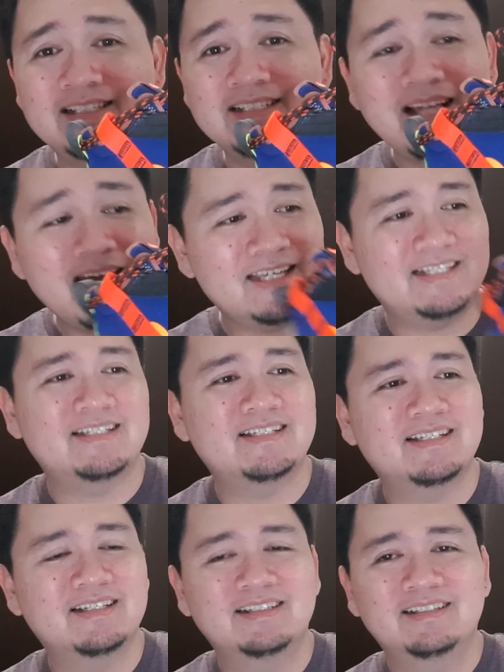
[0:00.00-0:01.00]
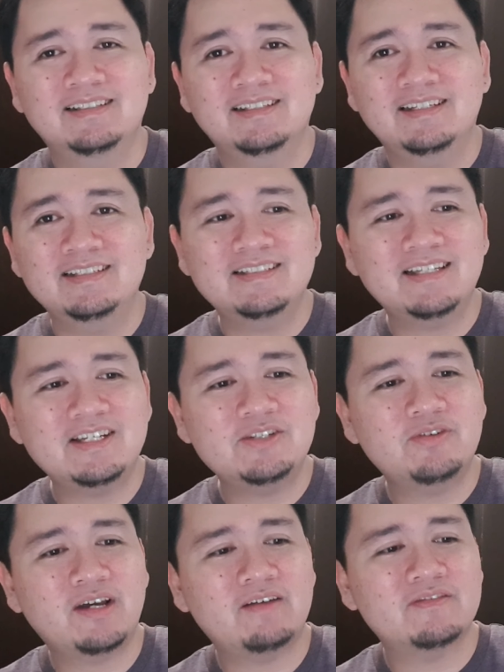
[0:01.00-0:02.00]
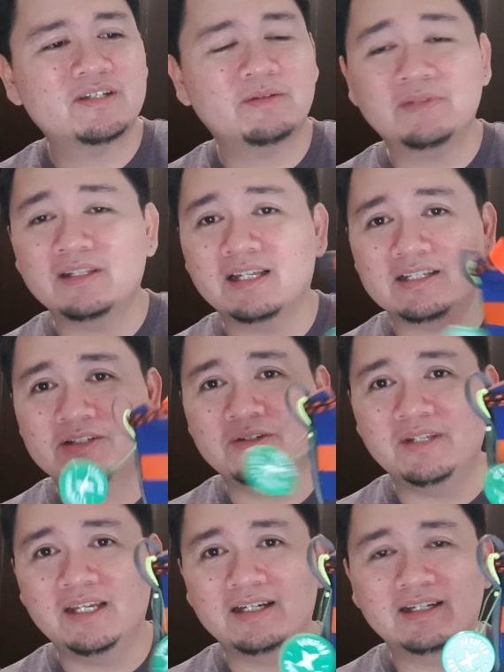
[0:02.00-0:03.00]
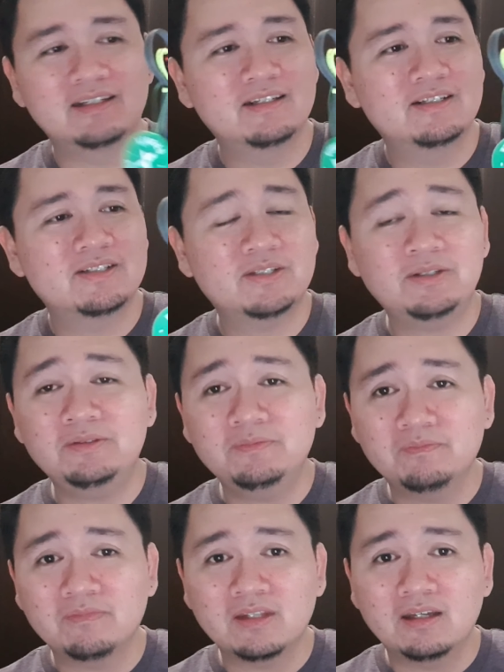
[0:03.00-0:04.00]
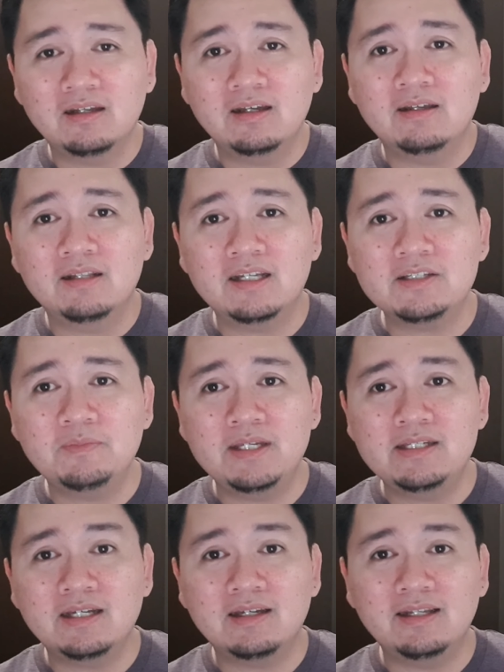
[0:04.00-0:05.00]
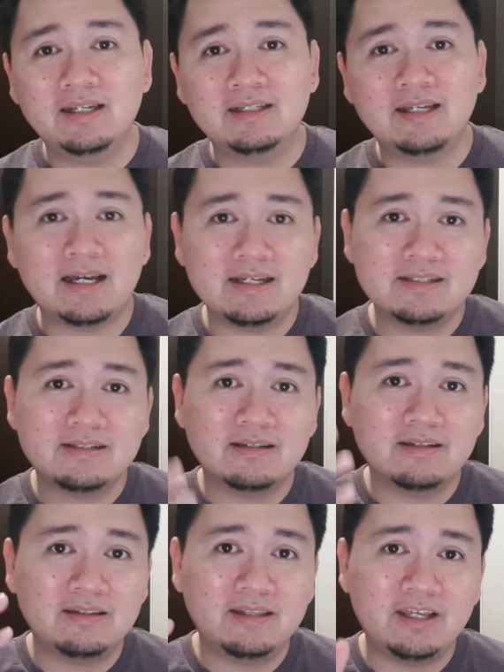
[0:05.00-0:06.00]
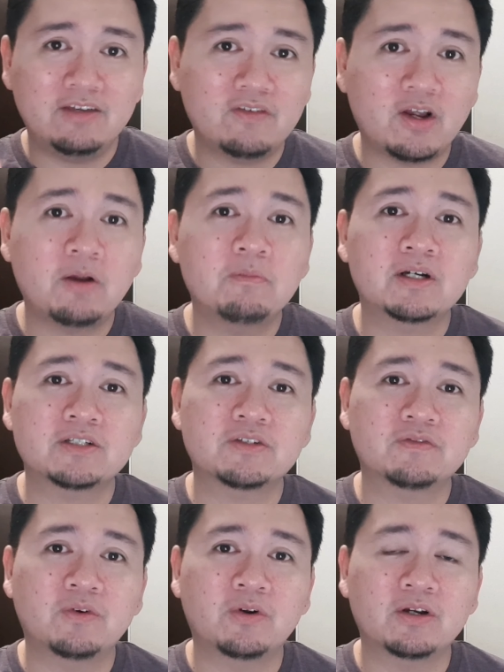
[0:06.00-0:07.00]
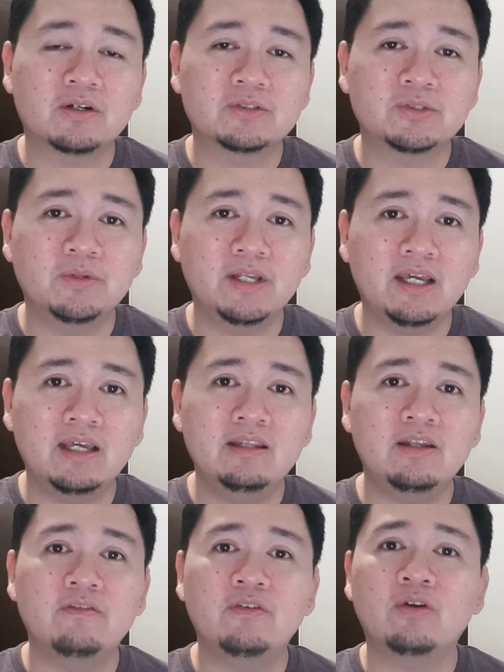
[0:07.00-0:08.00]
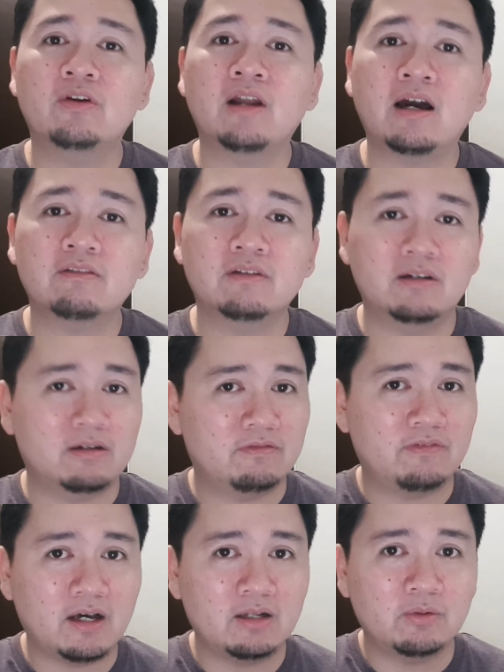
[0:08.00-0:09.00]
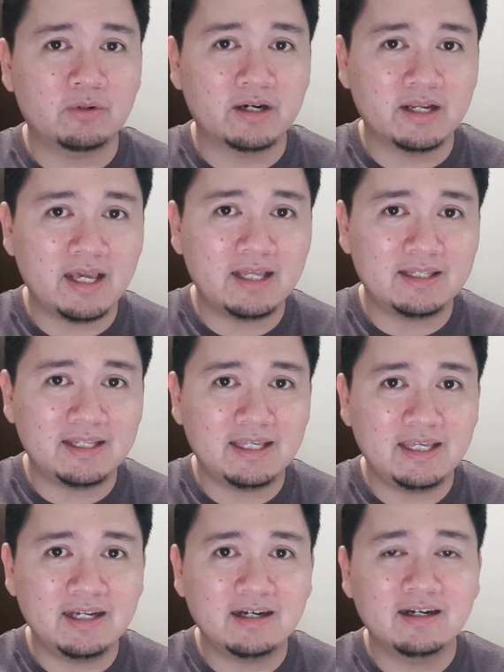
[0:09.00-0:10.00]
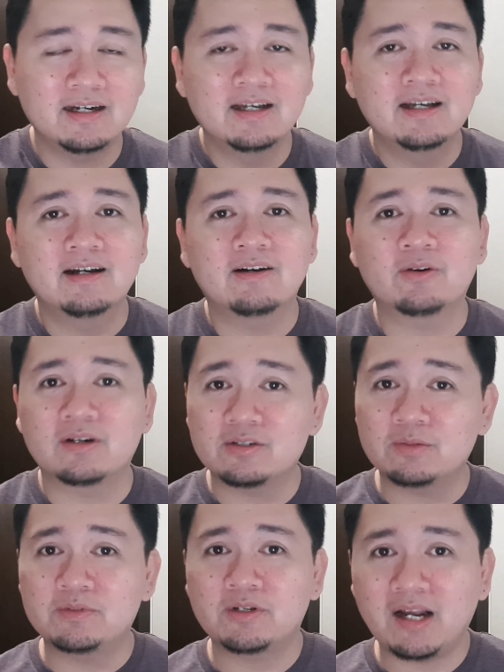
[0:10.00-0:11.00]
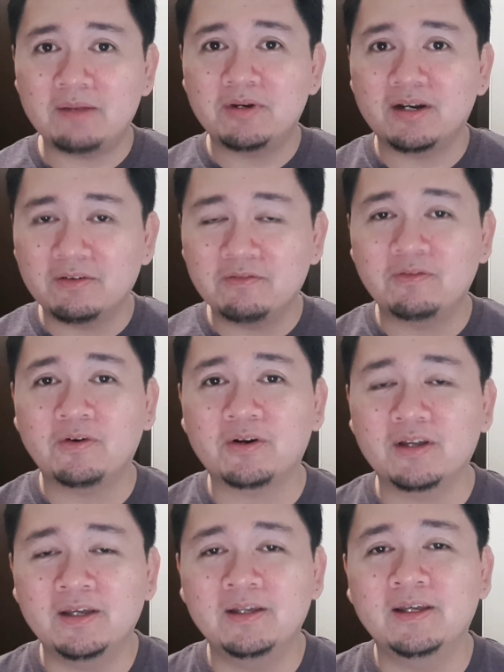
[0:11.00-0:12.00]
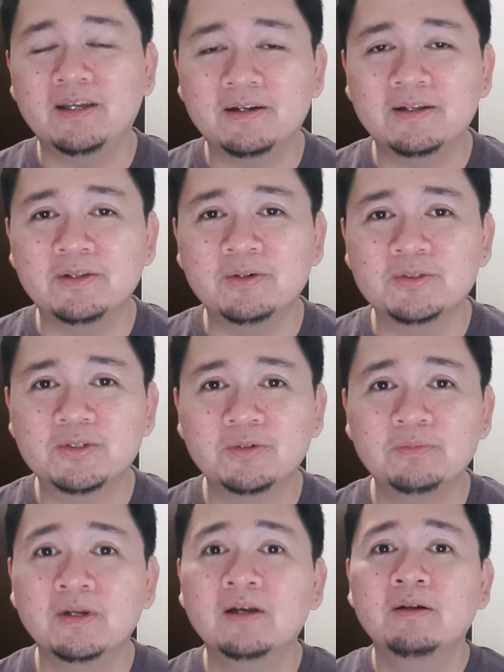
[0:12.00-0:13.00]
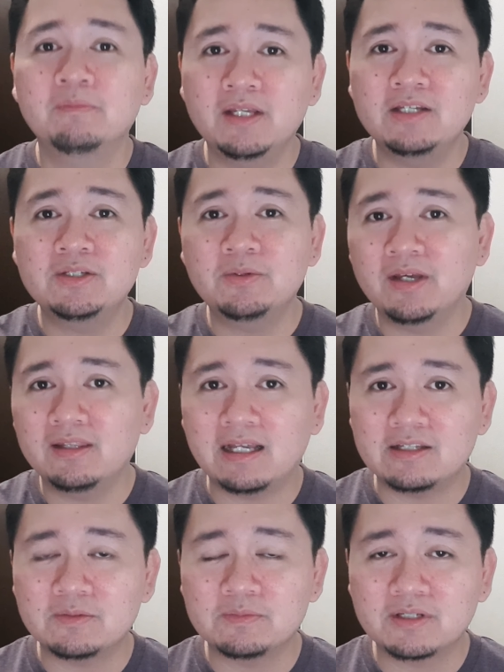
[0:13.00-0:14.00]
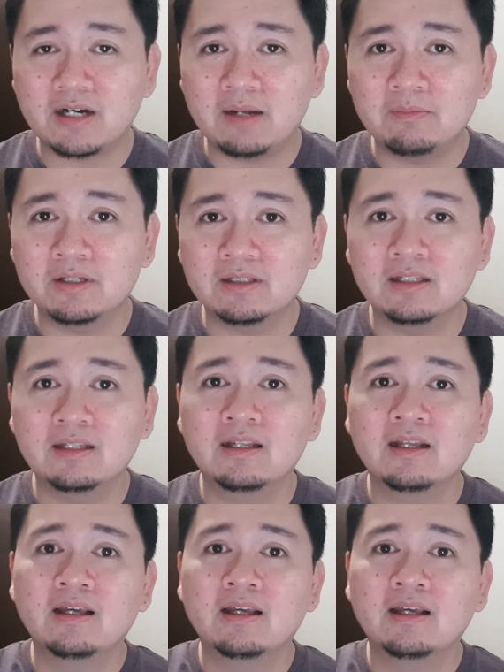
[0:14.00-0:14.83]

nice. It's nice to have something that's unique. So that's basically it, guys. Thank you very much for tuning in. If you're not a follower yet here, or a subscriber here in YouTube, please do hit that subscribe button